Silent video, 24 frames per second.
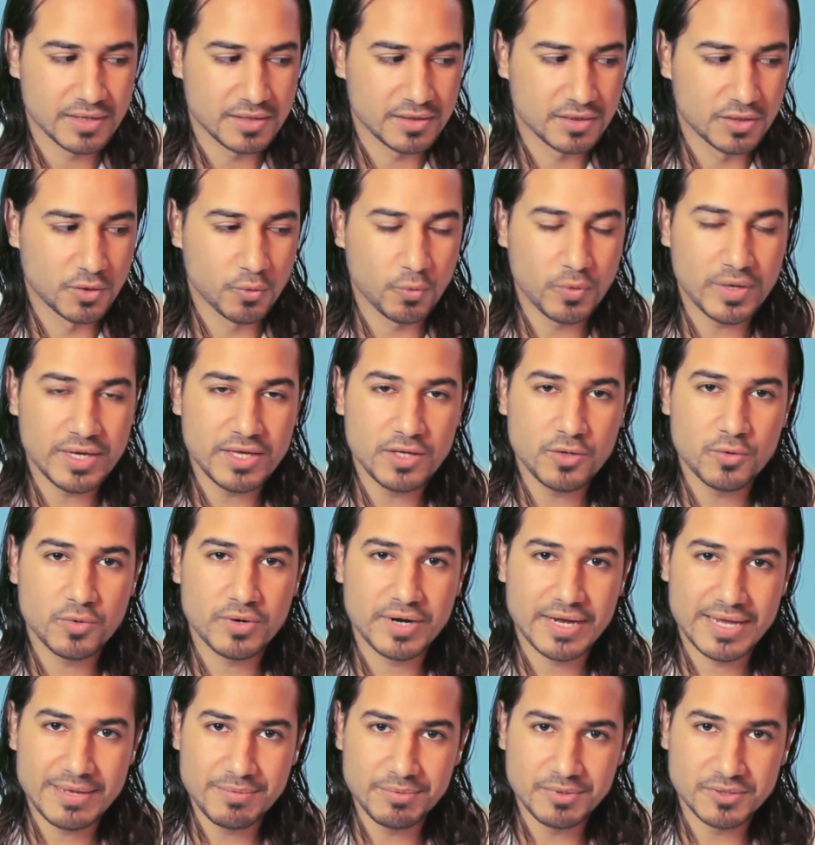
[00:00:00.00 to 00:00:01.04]
The way you were
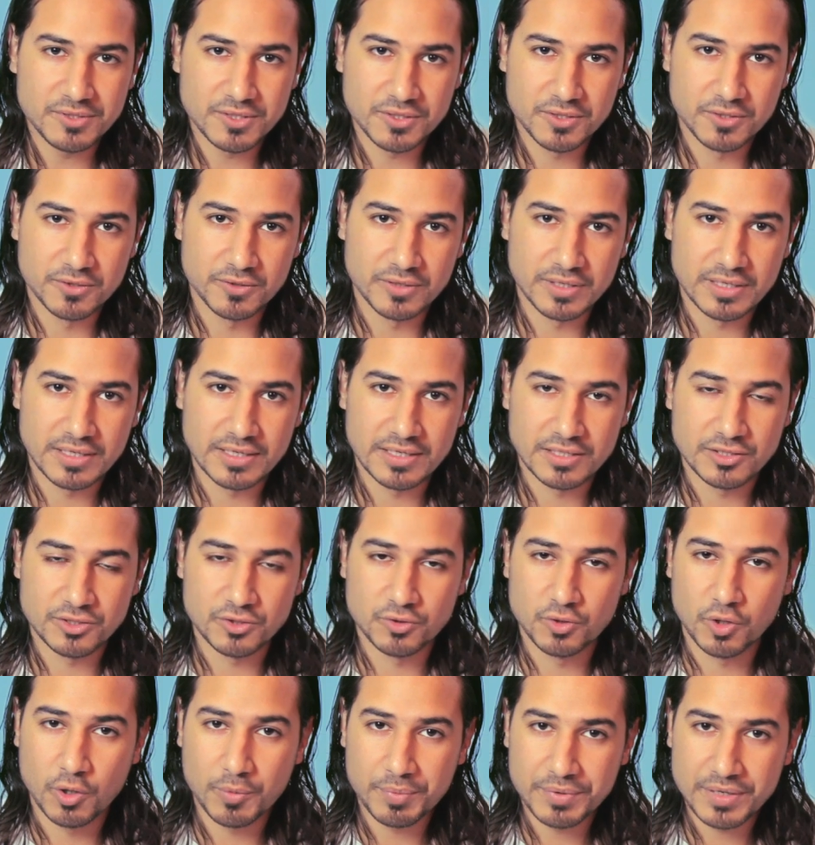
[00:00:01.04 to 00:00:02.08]
able to do it is
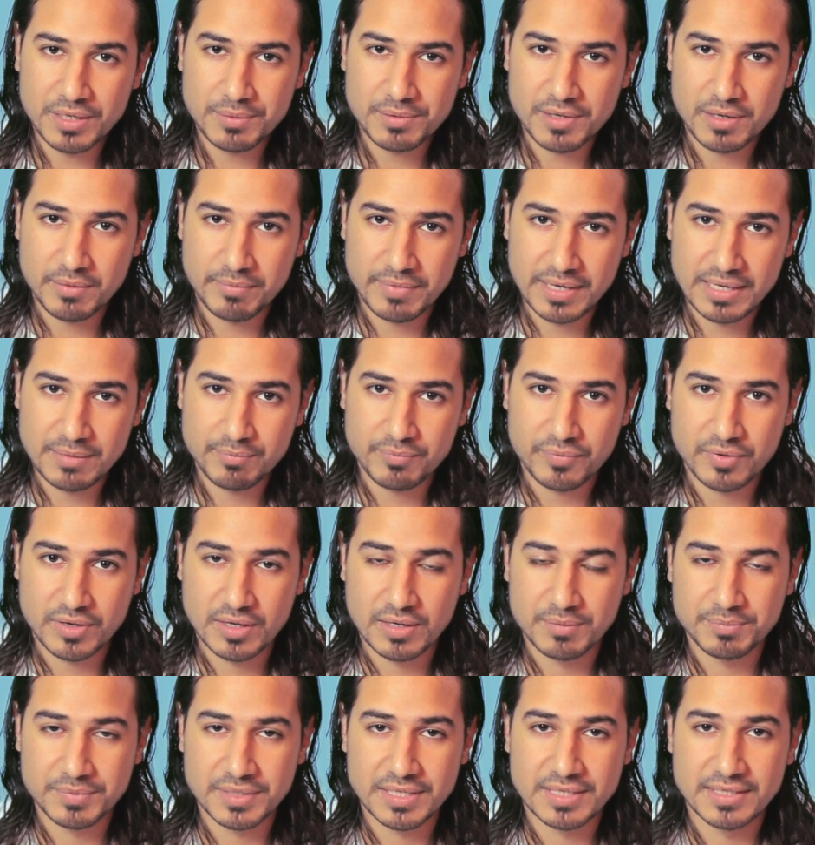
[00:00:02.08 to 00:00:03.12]
you open up command
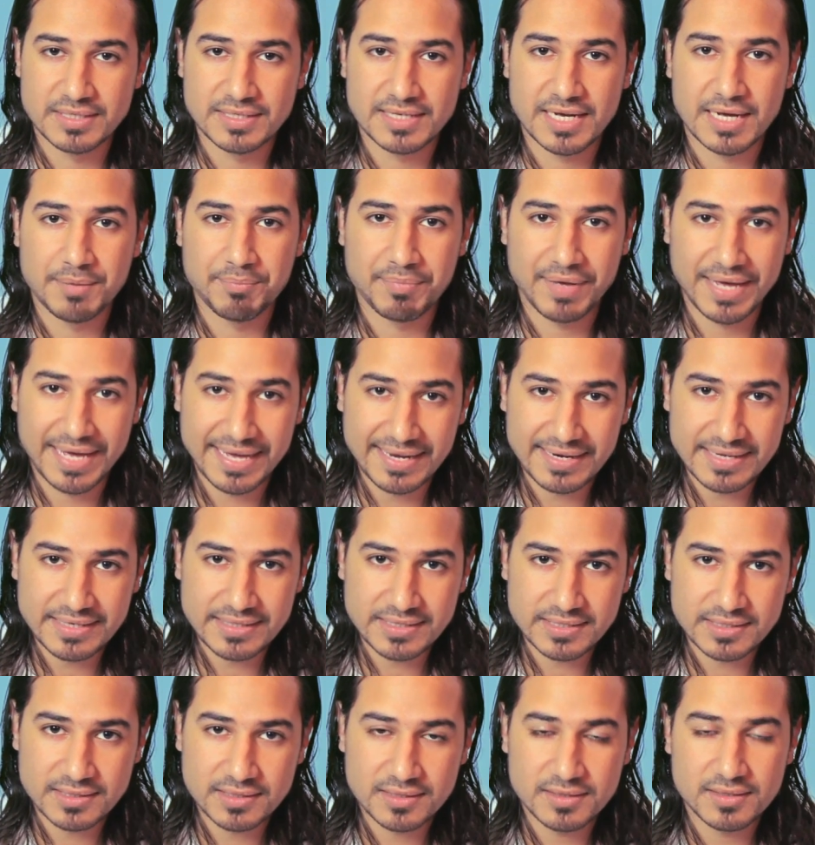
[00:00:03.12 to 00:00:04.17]
prompt and type
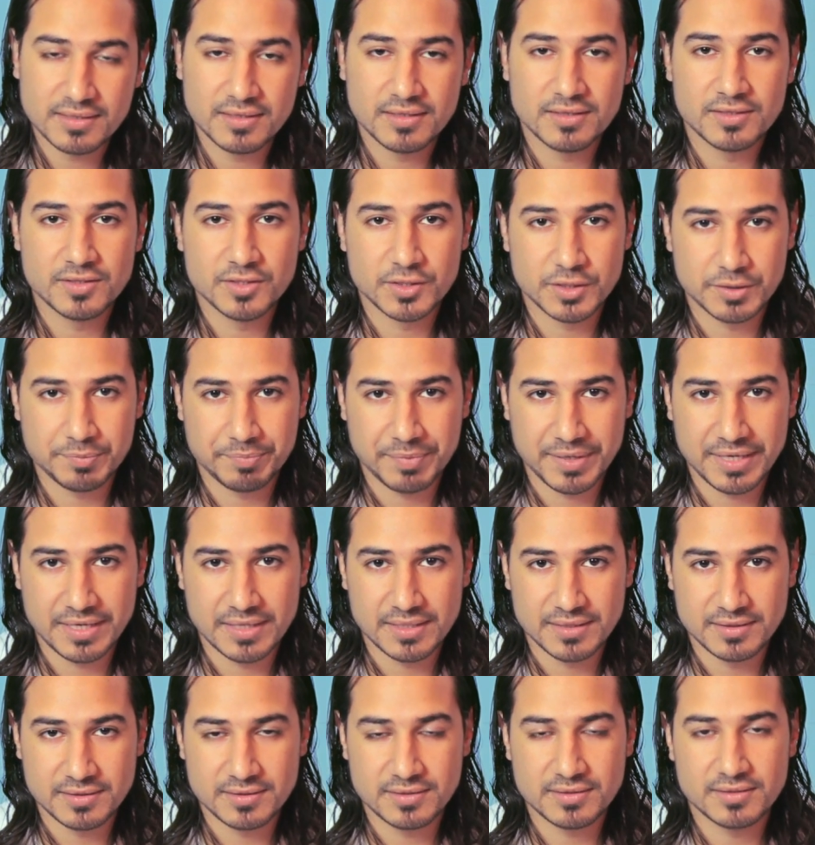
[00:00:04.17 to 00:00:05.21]
edit
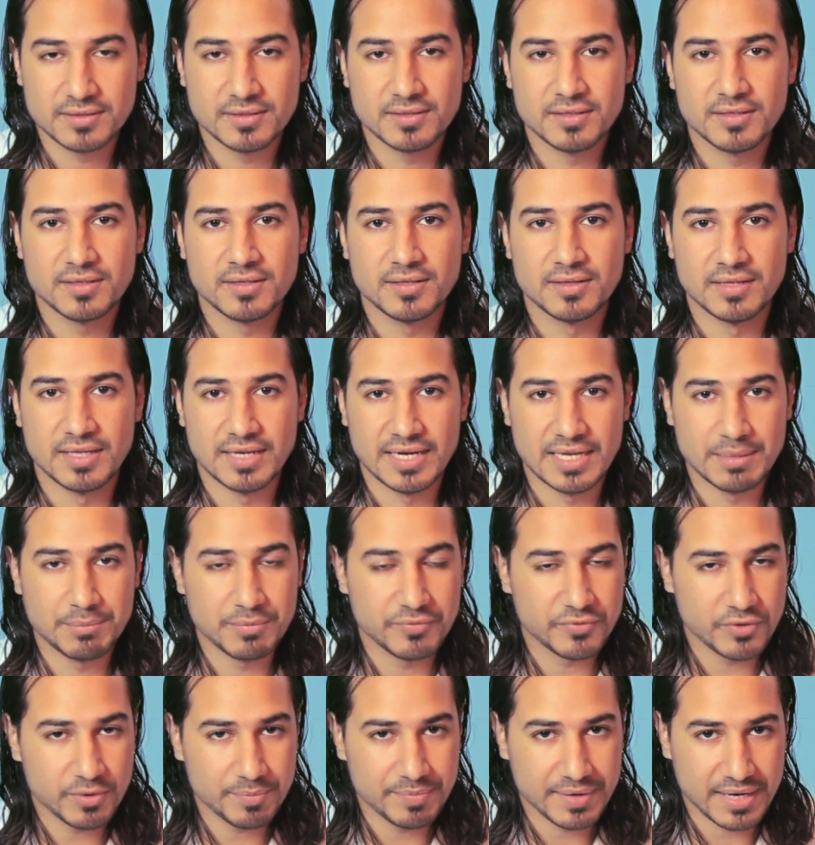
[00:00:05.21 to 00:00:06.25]
space the name
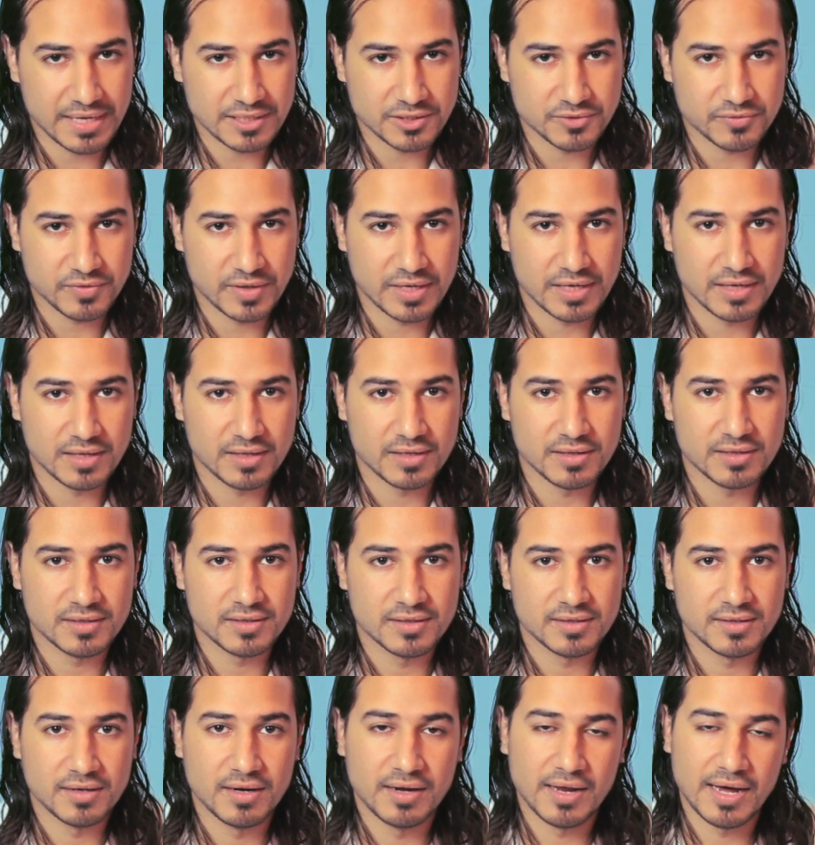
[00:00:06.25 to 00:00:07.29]
of your batch file
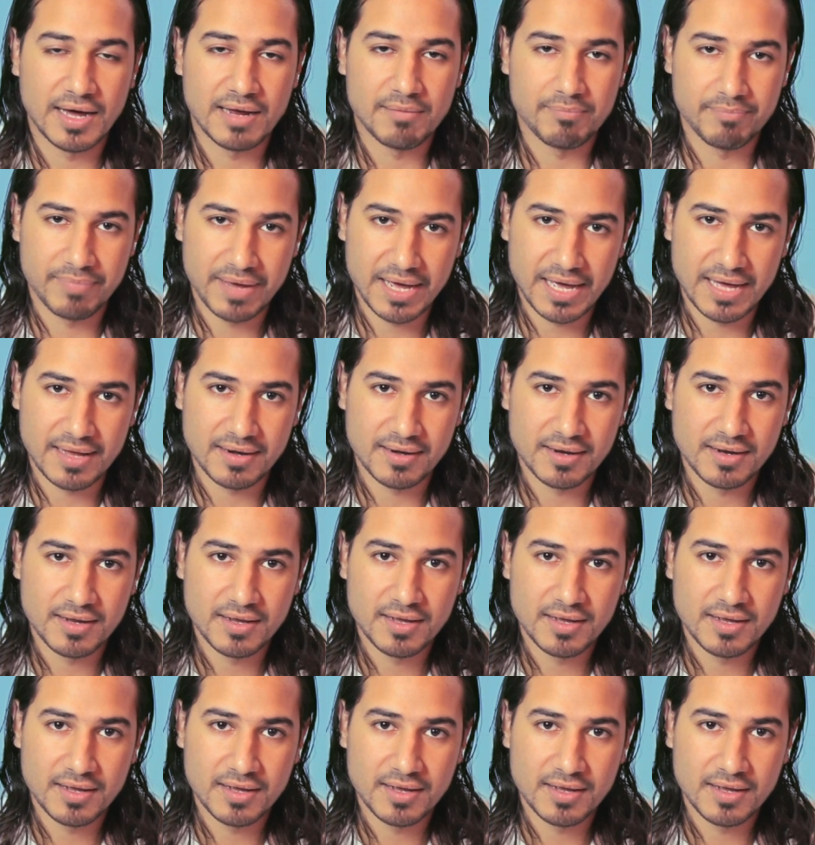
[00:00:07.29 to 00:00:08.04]
.bat.